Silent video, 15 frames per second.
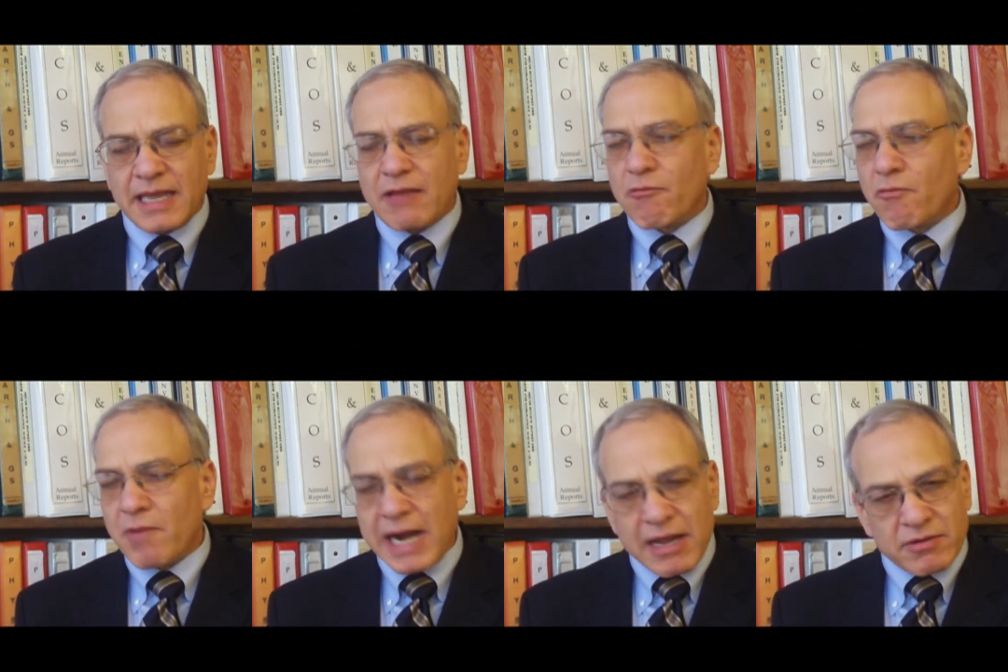
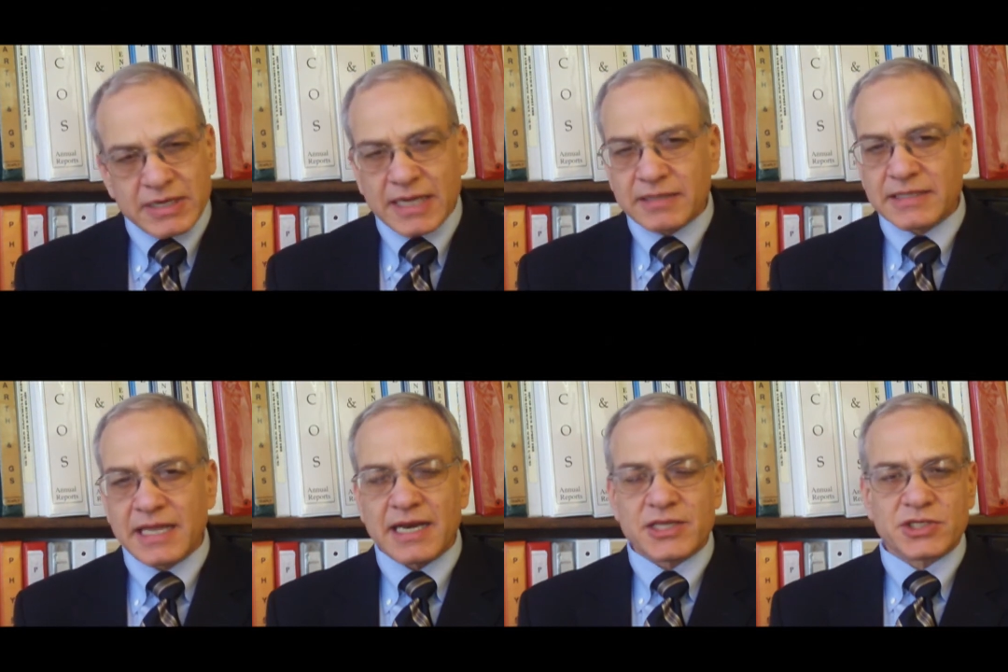round out
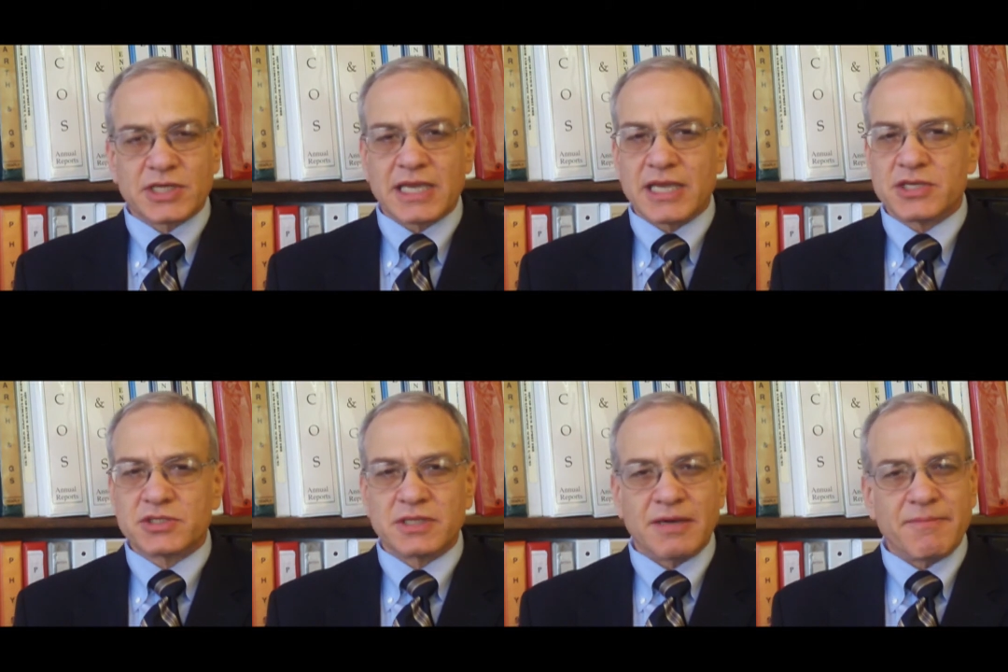that
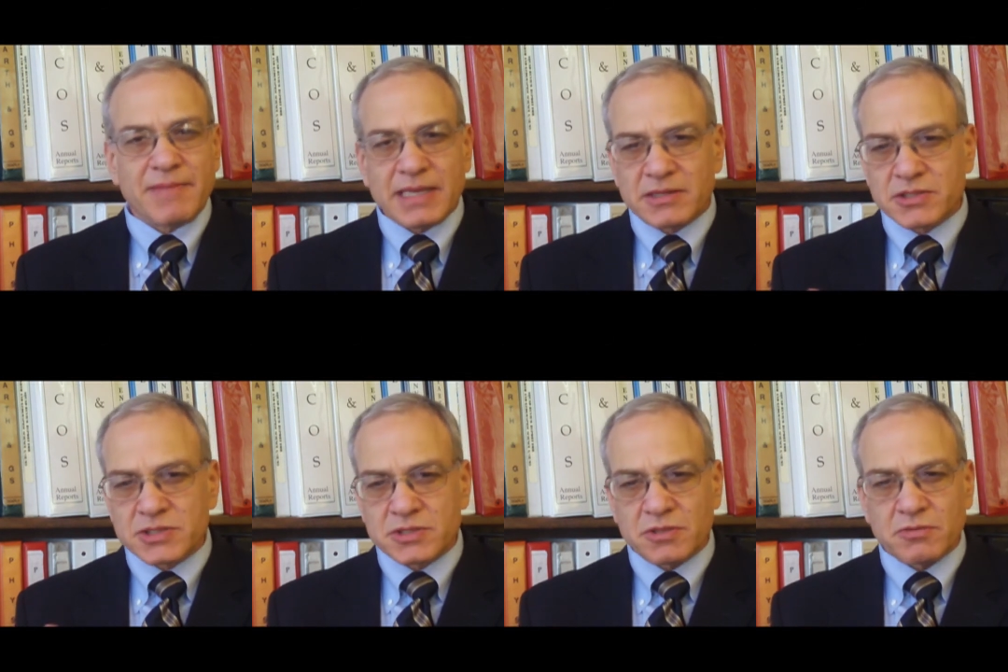education and make
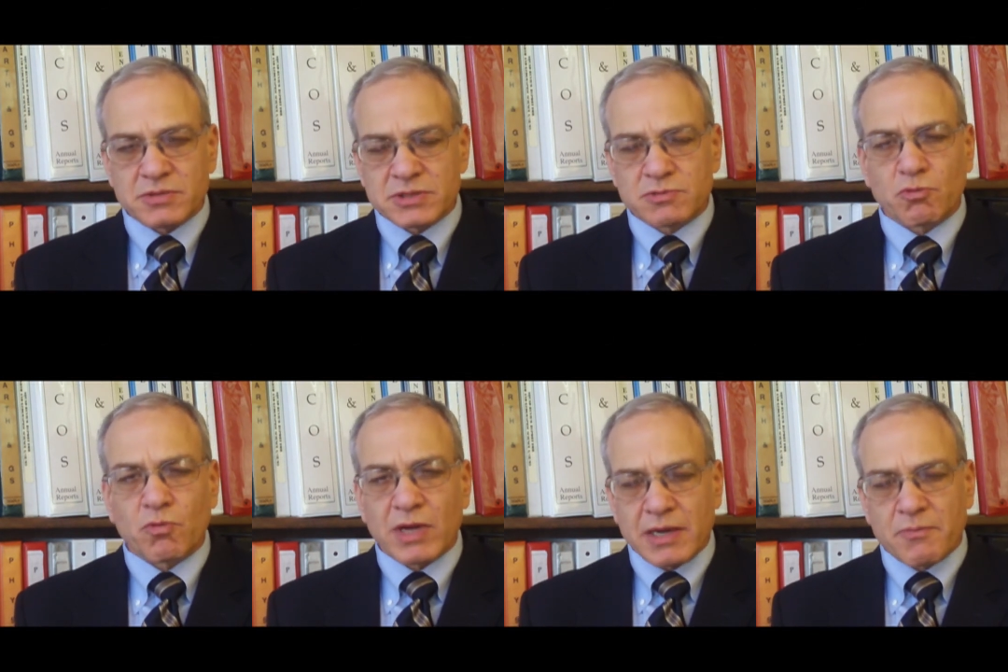the students
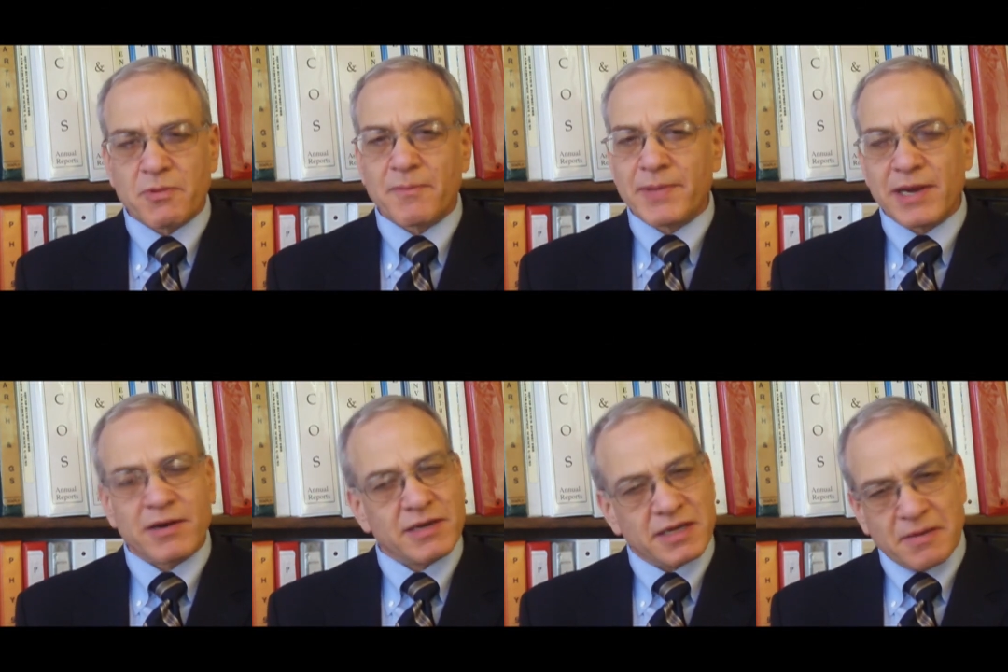well
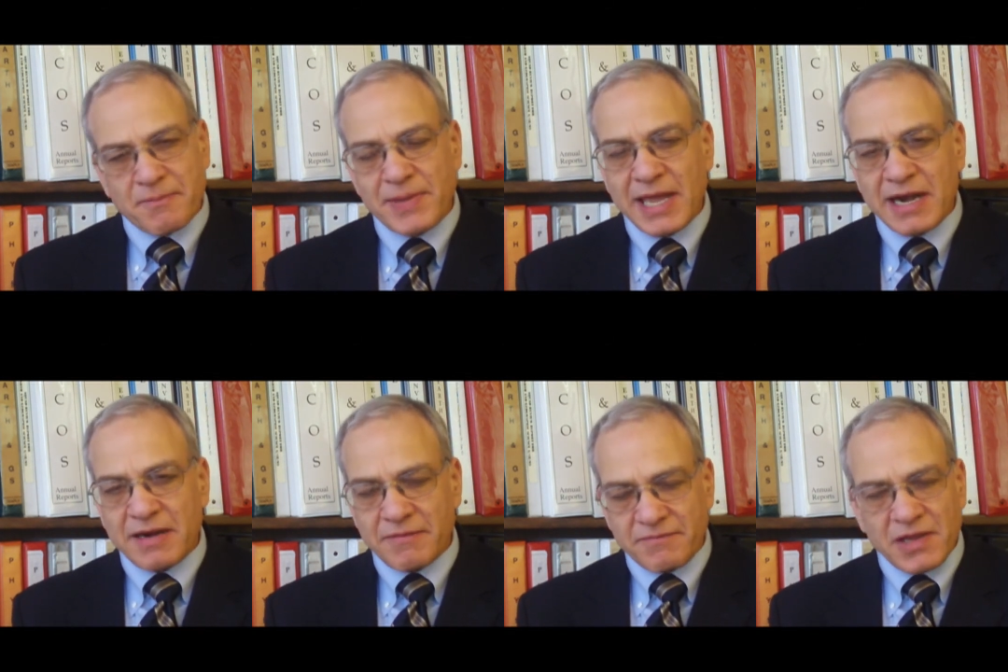prepared and
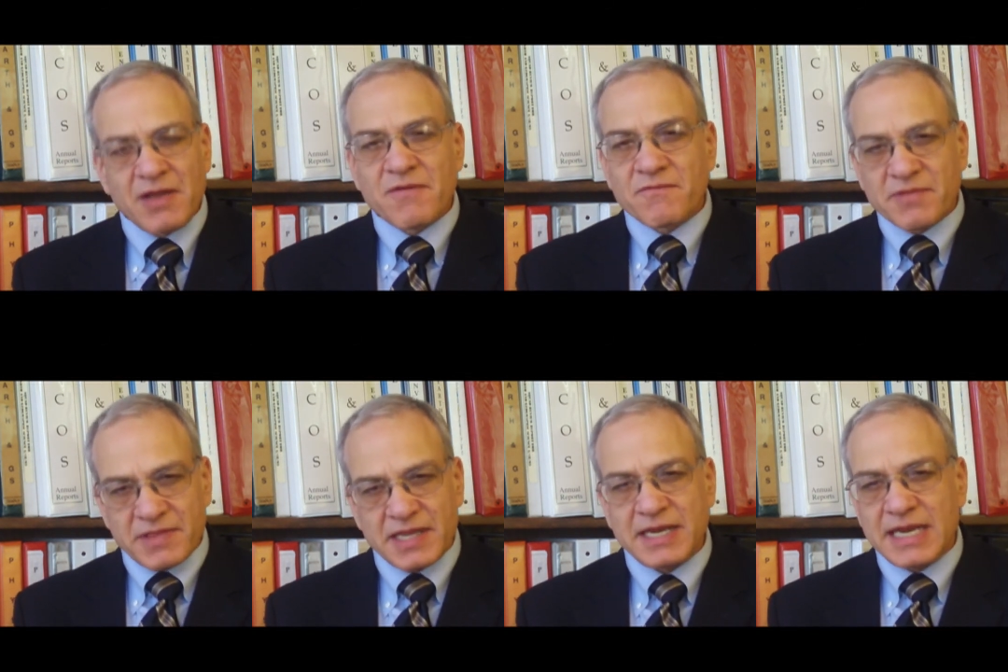competitive
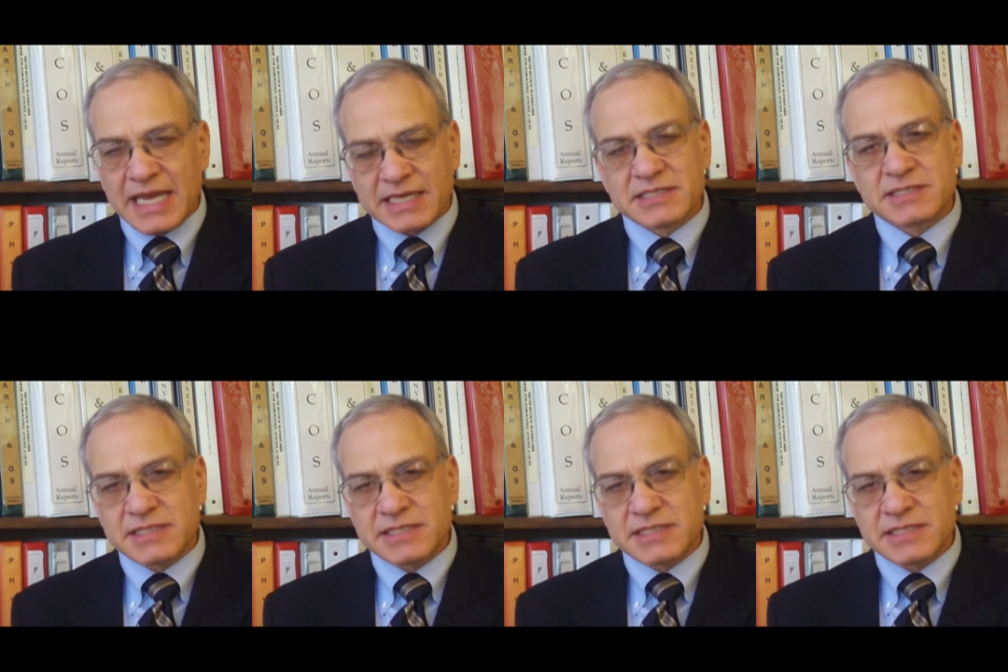for the next